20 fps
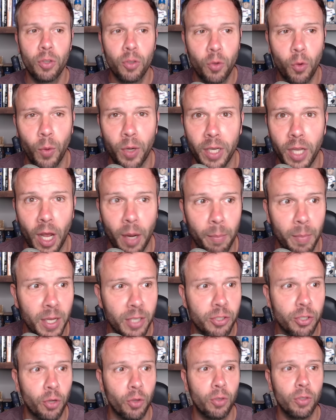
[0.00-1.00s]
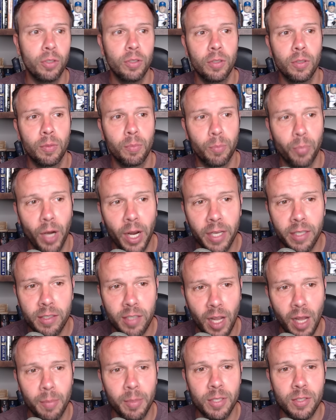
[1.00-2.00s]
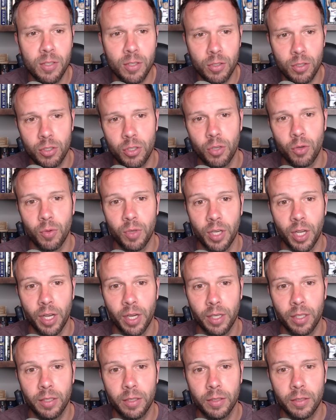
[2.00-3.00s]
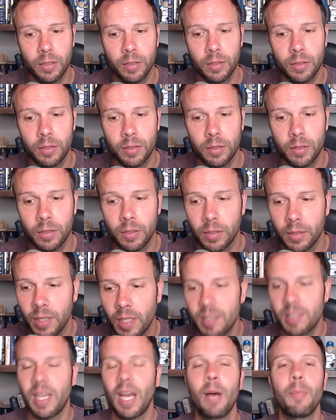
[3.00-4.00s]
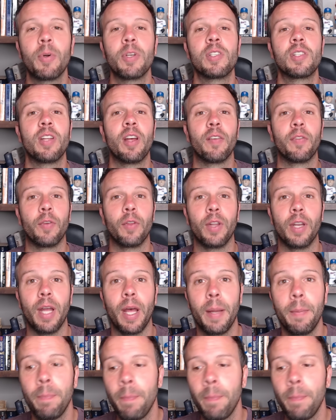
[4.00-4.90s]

Quinyon Mitchell, Brian Thomas Jr. That's Cowboy stuff for the day.